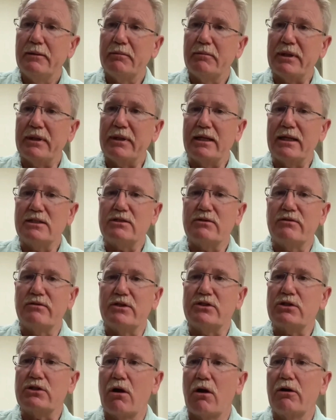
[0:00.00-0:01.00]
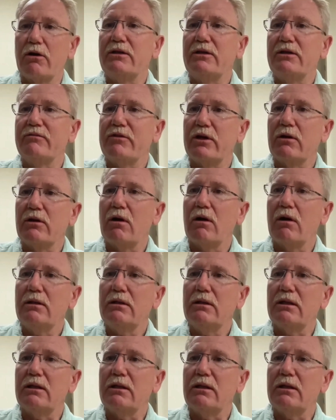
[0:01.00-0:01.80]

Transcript: because of the scarring of their heart,